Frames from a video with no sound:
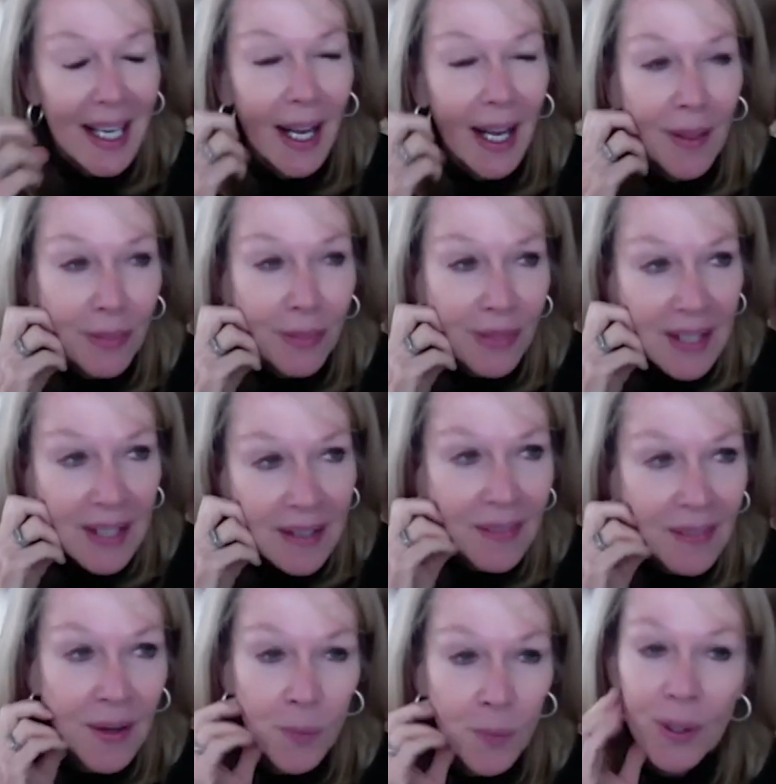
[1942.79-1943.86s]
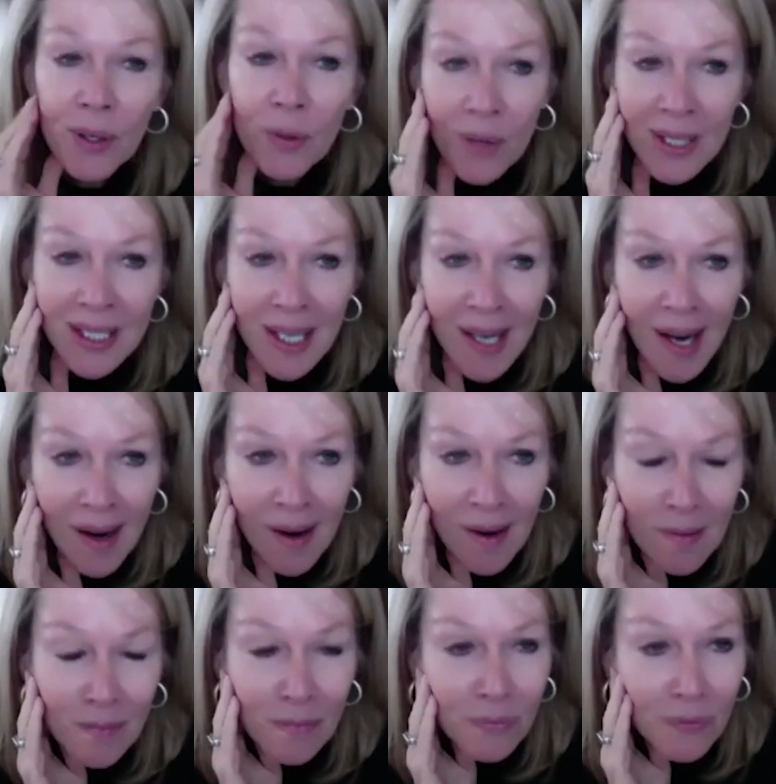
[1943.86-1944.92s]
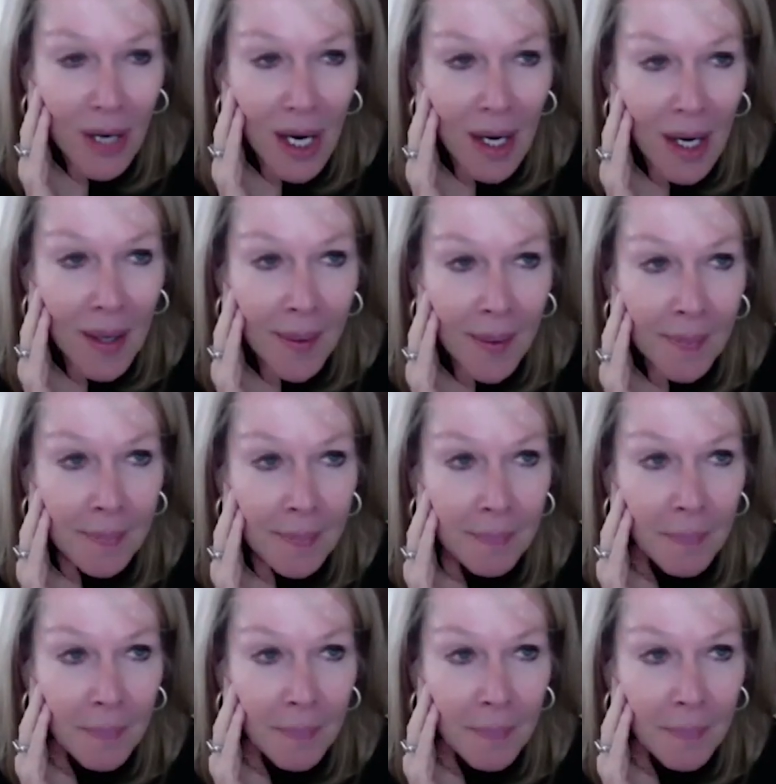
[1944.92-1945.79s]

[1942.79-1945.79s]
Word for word: and think that we're going to have um,